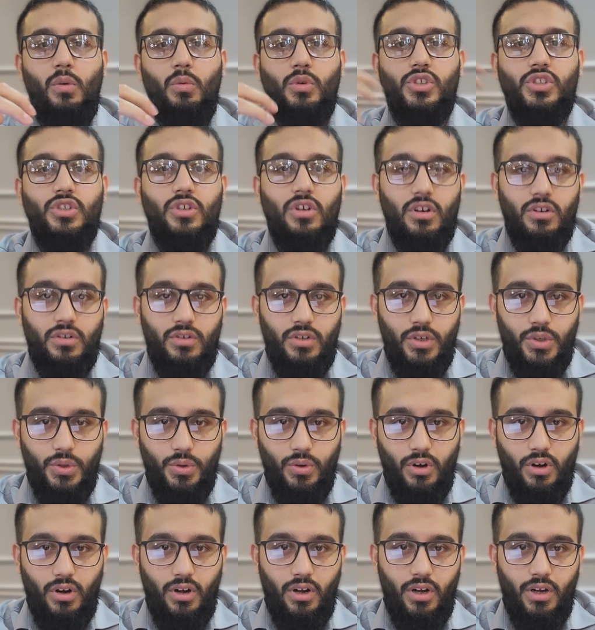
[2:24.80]
on which country
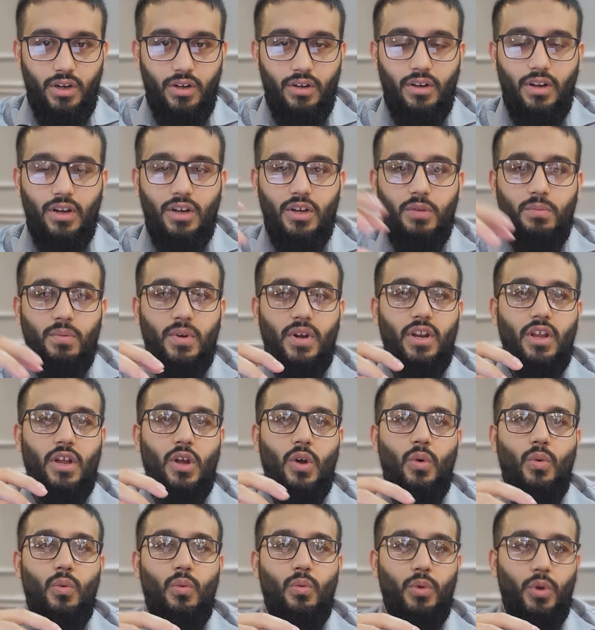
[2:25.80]
you are in, and depending
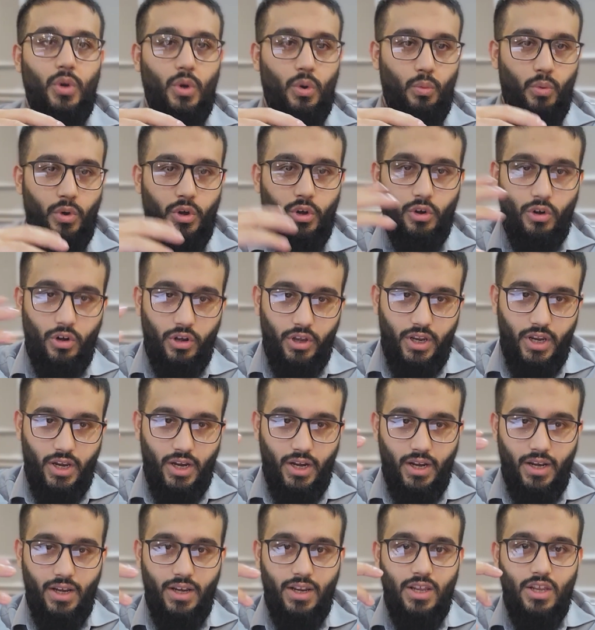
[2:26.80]
on where you're
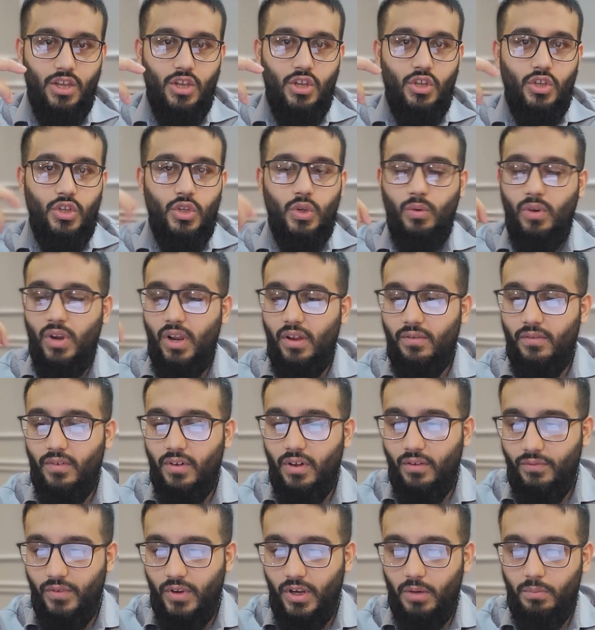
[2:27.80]
located, you will have
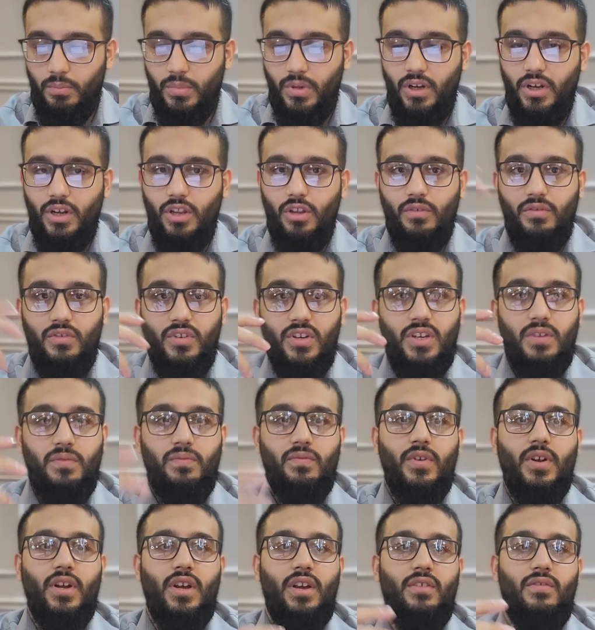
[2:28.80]
availability of
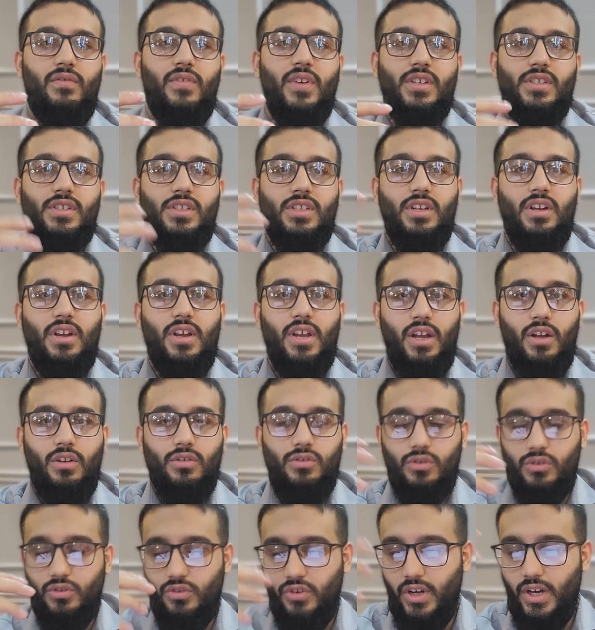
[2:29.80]
different investing
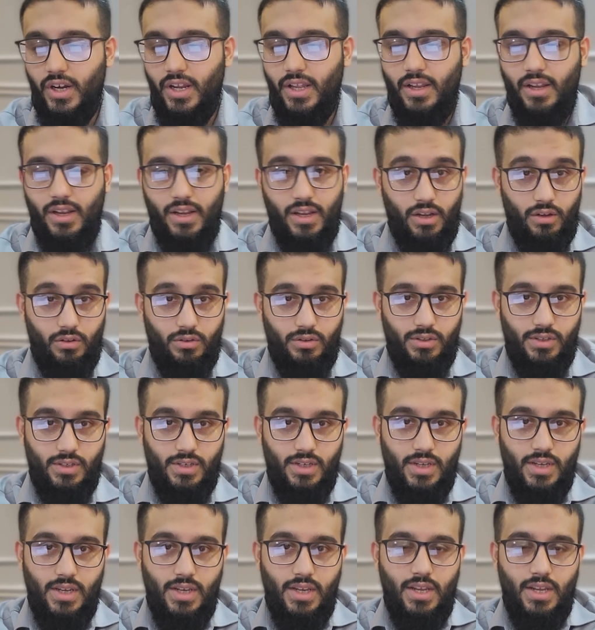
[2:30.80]
accounts or trading accounts.